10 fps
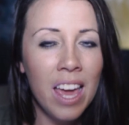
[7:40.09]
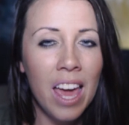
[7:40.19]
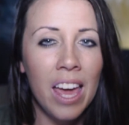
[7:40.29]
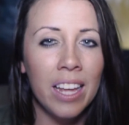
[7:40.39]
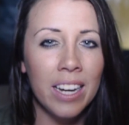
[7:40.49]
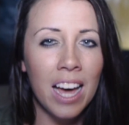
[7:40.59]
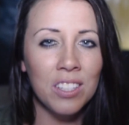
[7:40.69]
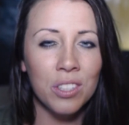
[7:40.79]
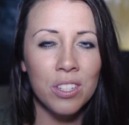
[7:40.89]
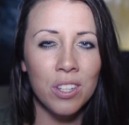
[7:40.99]
and
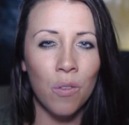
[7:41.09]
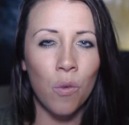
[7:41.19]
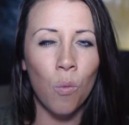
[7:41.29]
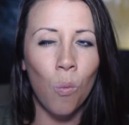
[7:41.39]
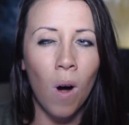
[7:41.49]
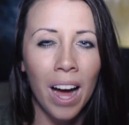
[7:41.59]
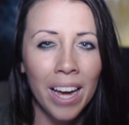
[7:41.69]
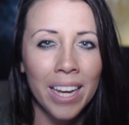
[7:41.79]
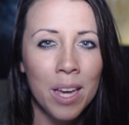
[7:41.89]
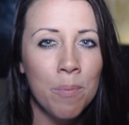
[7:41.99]
ask yourself,
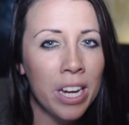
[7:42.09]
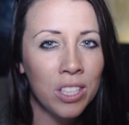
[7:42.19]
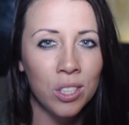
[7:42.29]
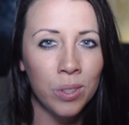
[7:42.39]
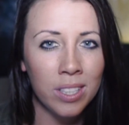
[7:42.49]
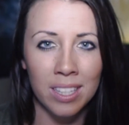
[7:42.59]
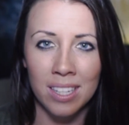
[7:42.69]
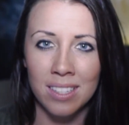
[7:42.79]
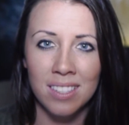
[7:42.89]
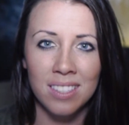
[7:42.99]
why am I doing
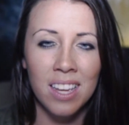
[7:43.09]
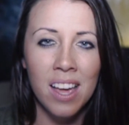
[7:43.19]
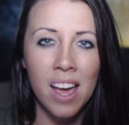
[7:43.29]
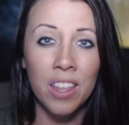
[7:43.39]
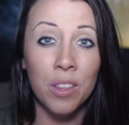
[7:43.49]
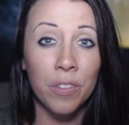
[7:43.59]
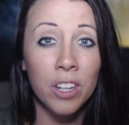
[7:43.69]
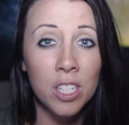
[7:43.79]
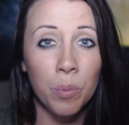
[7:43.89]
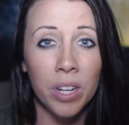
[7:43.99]
this? In the
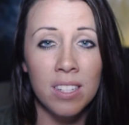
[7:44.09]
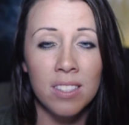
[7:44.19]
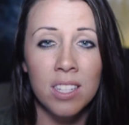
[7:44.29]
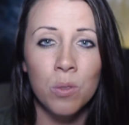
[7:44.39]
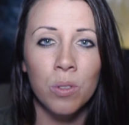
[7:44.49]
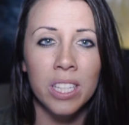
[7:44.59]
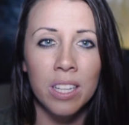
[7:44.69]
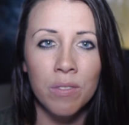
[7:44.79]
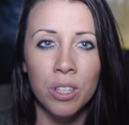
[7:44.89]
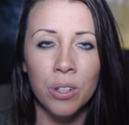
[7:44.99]
first place, this will
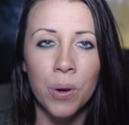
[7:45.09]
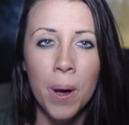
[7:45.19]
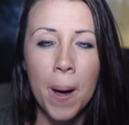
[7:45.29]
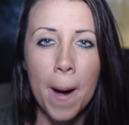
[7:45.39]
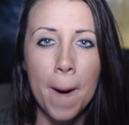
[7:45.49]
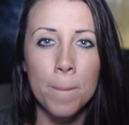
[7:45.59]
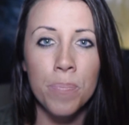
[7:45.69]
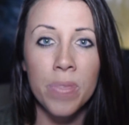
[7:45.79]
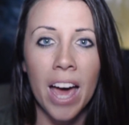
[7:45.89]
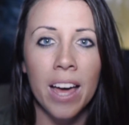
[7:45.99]
give you
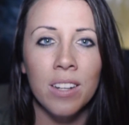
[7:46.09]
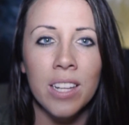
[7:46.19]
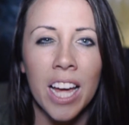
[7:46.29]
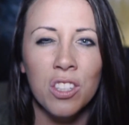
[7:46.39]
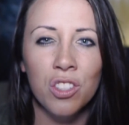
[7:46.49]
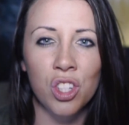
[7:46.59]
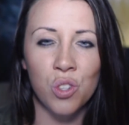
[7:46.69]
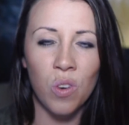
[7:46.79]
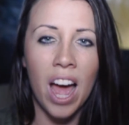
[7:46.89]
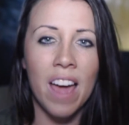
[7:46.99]
that extra
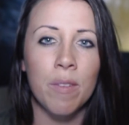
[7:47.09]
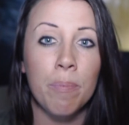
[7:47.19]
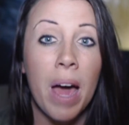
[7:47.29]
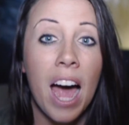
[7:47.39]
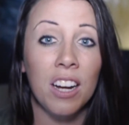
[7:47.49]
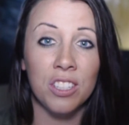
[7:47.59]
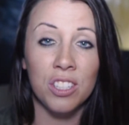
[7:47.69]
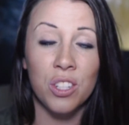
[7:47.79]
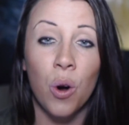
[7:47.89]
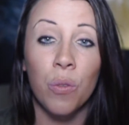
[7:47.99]
drive and passion
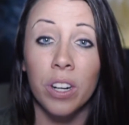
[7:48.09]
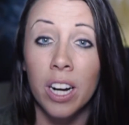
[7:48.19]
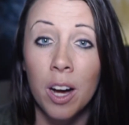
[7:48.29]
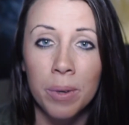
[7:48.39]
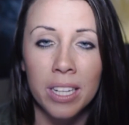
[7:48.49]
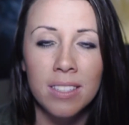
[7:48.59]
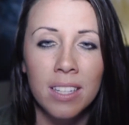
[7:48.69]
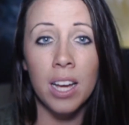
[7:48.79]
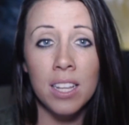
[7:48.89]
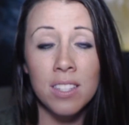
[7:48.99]
to overcome it.
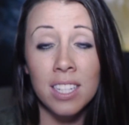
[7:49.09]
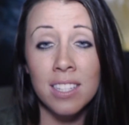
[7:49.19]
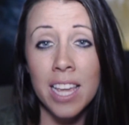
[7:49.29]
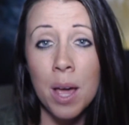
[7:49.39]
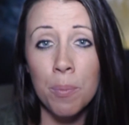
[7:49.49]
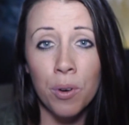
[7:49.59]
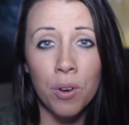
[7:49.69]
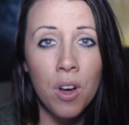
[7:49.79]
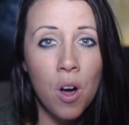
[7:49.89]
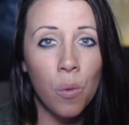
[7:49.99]
As an
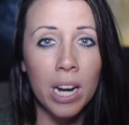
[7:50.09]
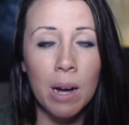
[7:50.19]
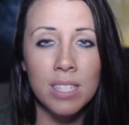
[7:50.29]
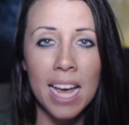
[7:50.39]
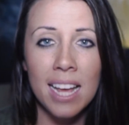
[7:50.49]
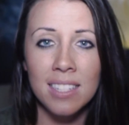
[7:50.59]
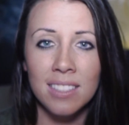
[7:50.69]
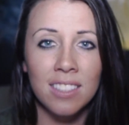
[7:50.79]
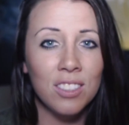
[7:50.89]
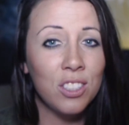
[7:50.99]
example, when I was asked
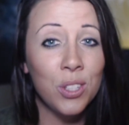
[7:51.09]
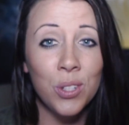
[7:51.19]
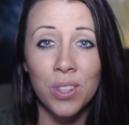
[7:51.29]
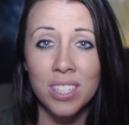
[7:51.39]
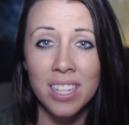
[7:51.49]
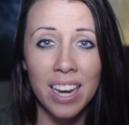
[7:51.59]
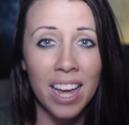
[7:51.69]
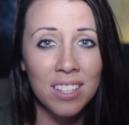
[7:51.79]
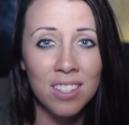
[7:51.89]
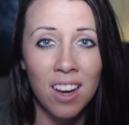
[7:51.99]
to do the
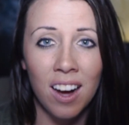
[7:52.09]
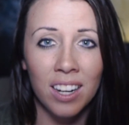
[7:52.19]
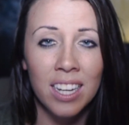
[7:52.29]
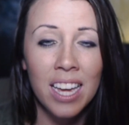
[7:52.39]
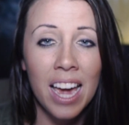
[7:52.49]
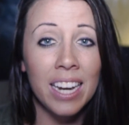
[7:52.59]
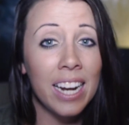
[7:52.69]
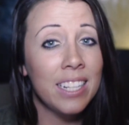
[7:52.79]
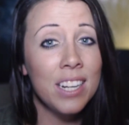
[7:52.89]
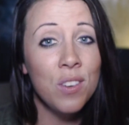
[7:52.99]
TEDx talk and
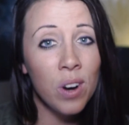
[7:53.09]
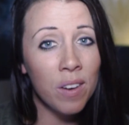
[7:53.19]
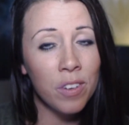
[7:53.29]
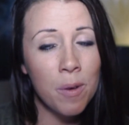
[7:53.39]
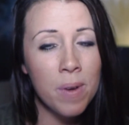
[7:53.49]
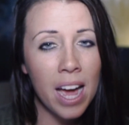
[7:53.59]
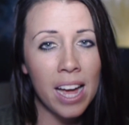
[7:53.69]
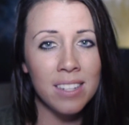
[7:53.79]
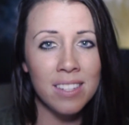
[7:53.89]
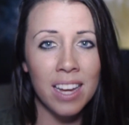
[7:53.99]
I didn't run from it,
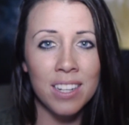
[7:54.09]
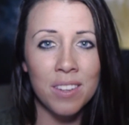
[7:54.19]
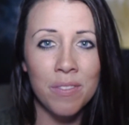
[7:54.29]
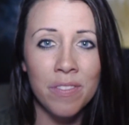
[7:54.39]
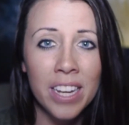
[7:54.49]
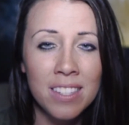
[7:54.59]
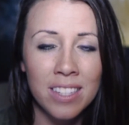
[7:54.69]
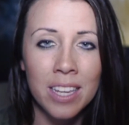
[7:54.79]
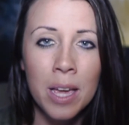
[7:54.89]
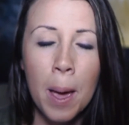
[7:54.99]
I decided to face
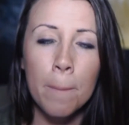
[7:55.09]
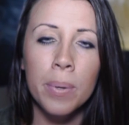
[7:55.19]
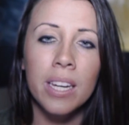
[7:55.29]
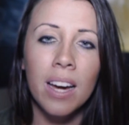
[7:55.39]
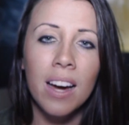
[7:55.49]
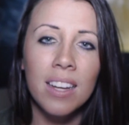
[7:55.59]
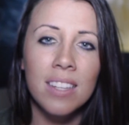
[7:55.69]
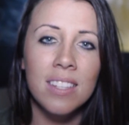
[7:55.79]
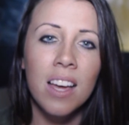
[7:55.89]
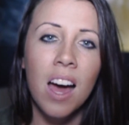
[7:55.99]
it
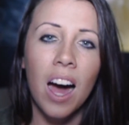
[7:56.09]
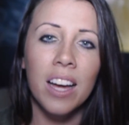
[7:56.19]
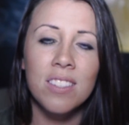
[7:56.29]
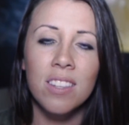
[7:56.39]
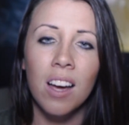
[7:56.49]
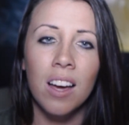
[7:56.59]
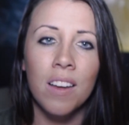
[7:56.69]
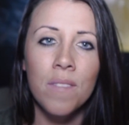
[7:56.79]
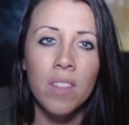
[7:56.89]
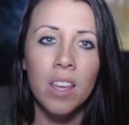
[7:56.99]
because I
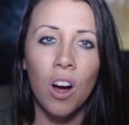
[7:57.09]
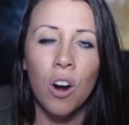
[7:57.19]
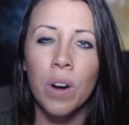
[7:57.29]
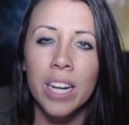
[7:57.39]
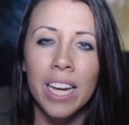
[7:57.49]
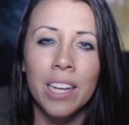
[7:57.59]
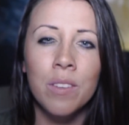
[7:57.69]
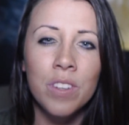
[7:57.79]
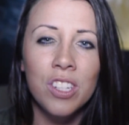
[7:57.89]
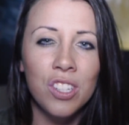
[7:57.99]

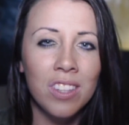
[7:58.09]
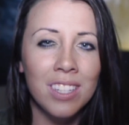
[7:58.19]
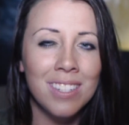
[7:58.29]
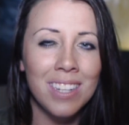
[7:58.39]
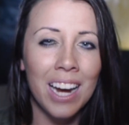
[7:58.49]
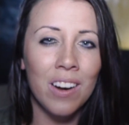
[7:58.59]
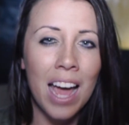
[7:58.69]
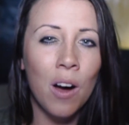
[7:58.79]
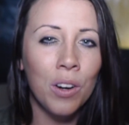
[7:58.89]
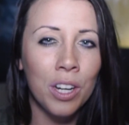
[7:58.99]
envisioned the desired
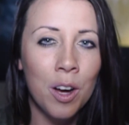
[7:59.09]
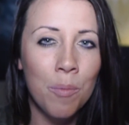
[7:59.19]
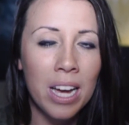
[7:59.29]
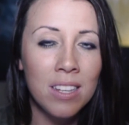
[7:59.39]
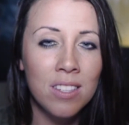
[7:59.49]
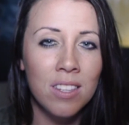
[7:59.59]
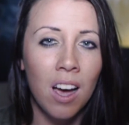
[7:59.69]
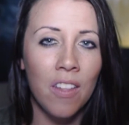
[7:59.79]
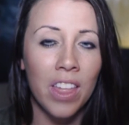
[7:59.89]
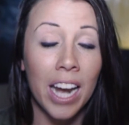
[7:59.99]
outcome. I
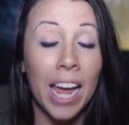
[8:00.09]
saw that I